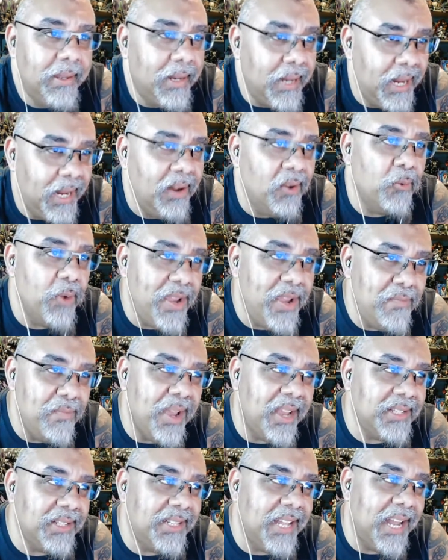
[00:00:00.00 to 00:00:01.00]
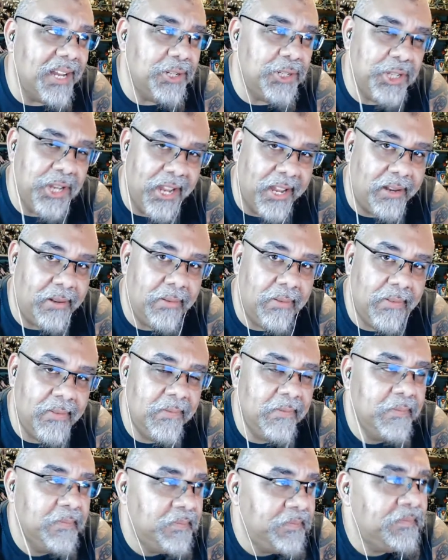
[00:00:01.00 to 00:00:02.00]
They need to remix that shit.
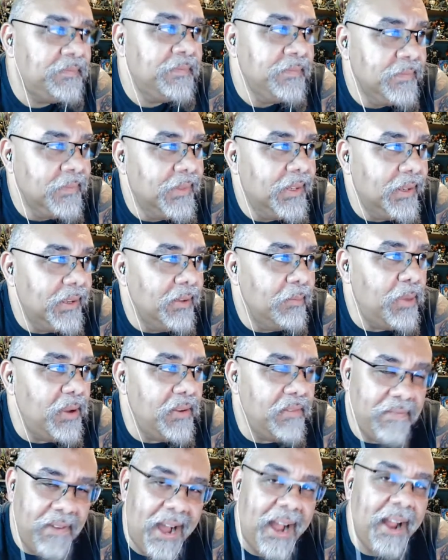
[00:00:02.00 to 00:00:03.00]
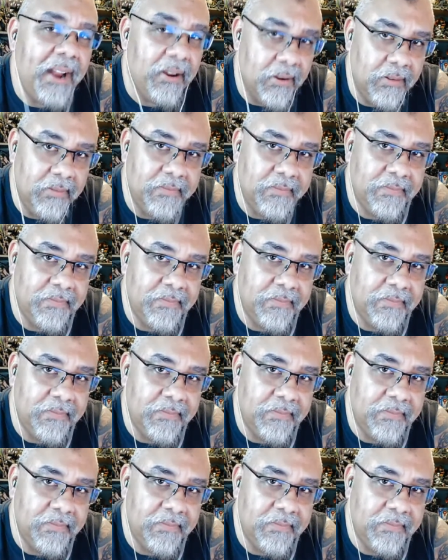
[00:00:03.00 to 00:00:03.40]
Be fire.